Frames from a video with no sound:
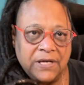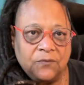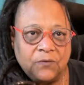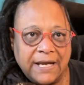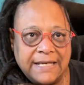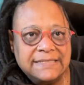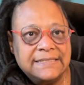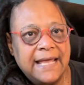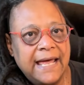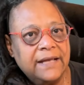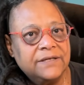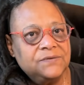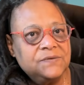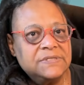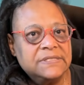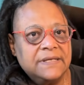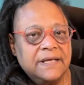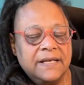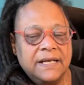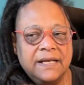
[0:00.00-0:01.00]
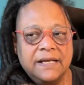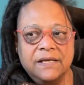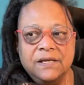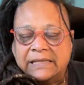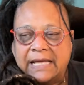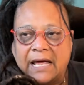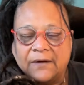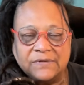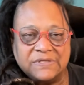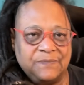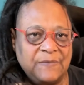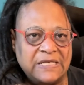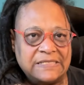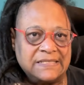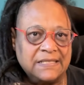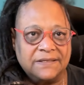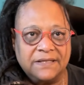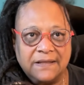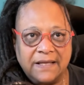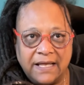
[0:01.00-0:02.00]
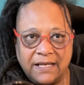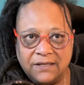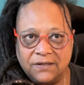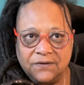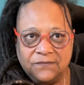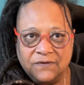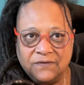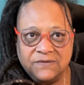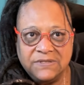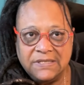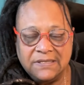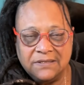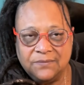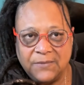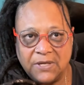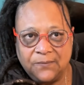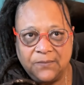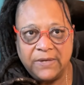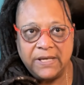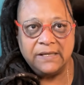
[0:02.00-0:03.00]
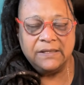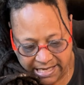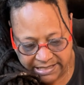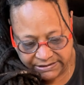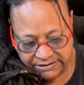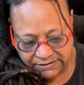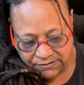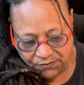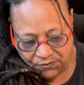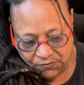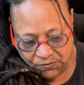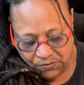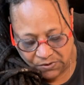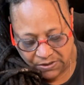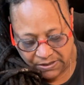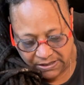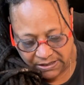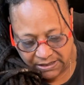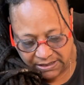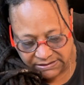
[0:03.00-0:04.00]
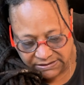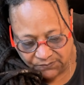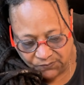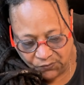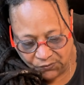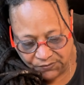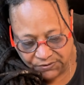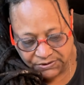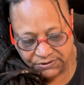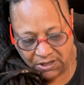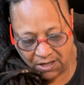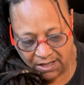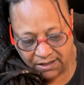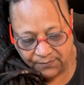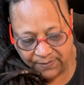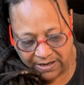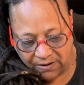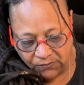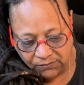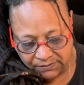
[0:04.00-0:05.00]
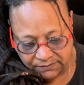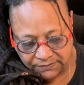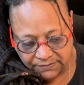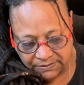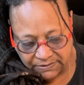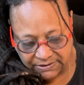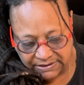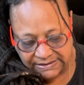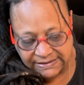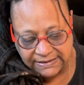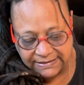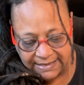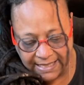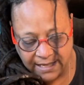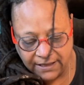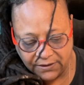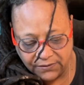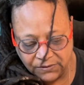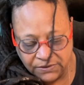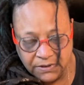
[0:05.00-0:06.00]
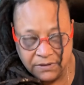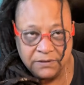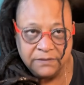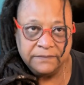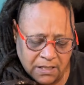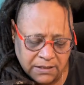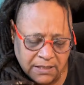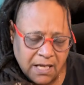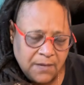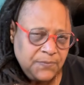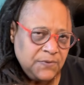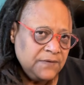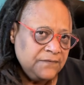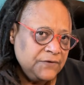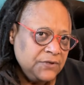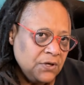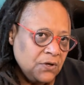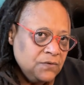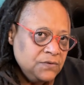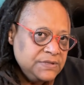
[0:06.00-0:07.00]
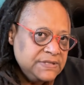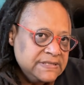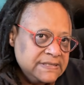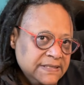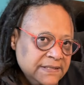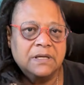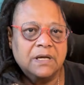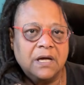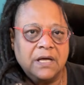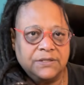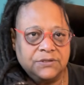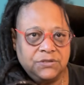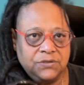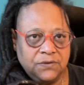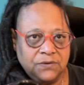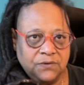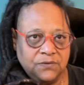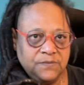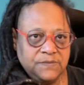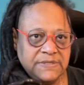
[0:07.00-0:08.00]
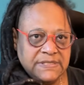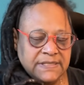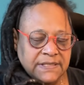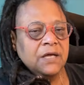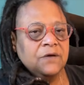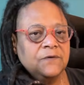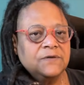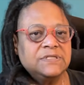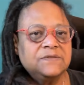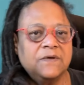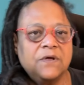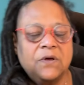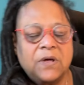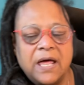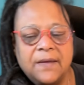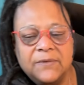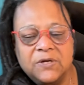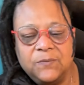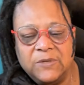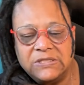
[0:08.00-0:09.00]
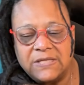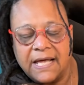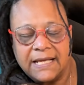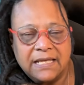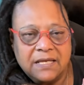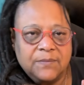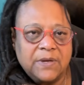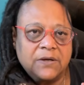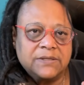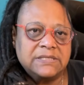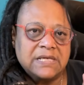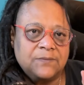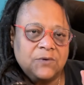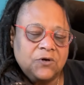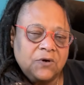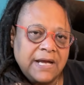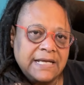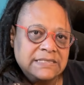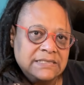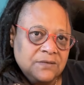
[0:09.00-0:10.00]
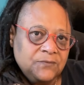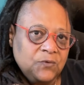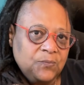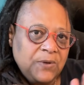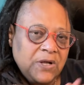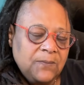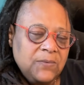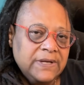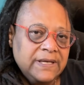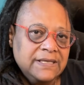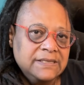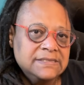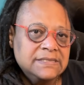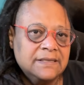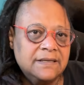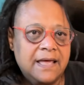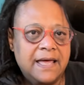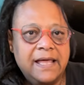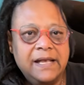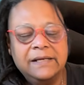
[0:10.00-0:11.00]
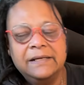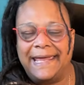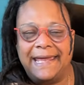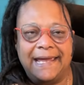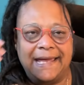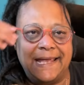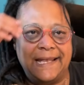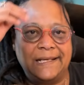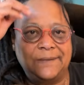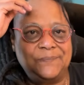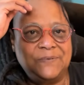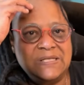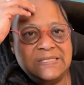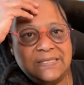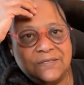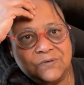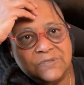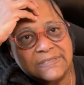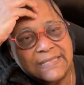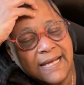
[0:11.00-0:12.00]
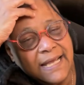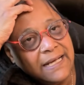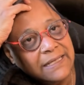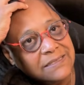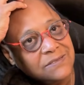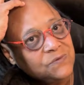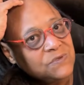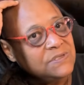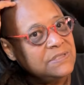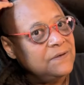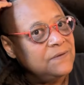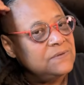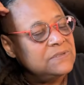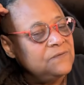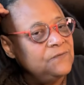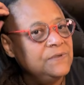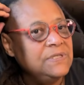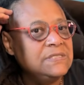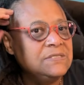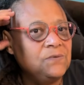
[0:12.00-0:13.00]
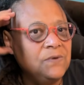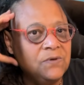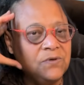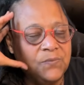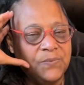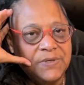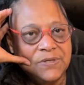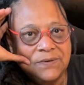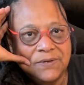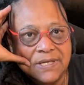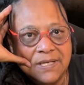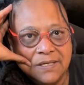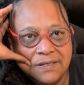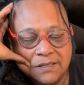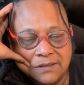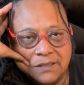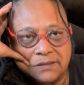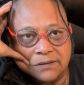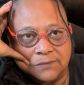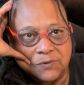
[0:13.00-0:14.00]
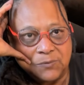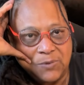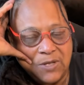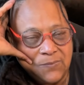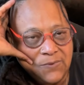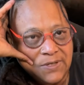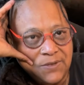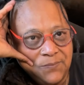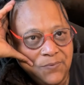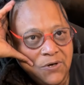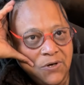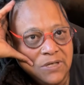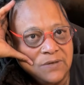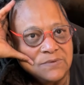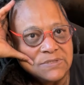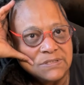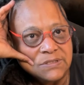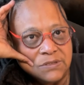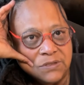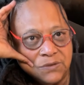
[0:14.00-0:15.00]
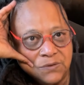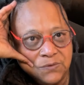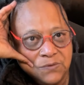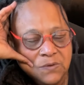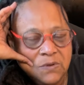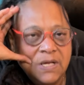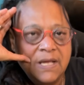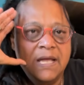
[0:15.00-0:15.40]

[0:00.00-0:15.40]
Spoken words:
Rights Act was gutted, that was basically the end of the 15th Amendment. And so it's important to talk about this now. A couple of notes on terms. First of all, I'm going to be talking about Democrats and Republicans a lot. And please understand this was a different historical period. The Republican Party was new.